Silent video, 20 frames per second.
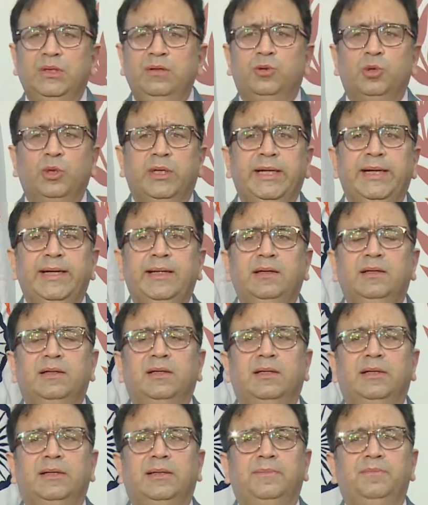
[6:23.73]
today,
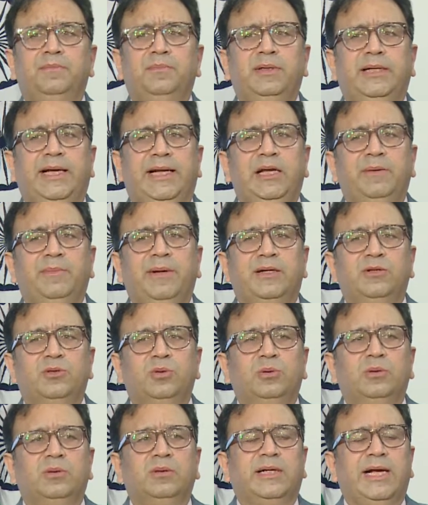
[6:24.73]
Delhi
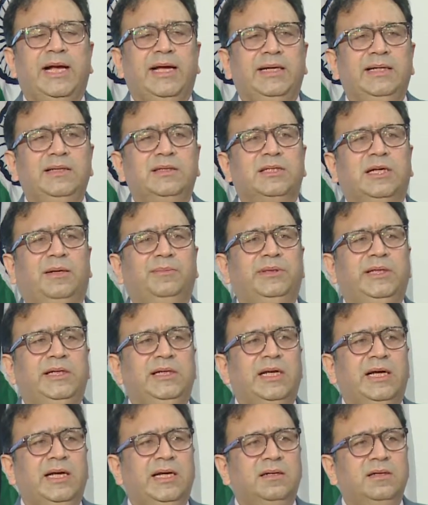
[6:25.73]
Metro carries something
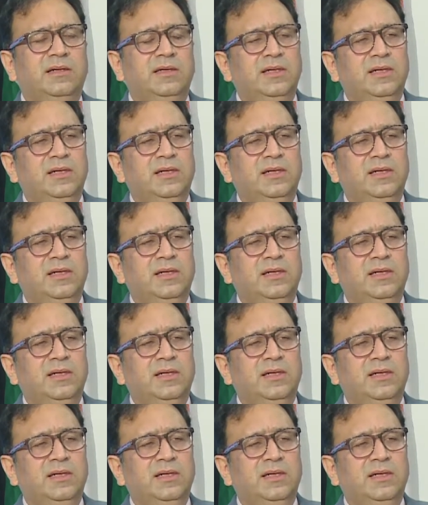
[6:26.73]
like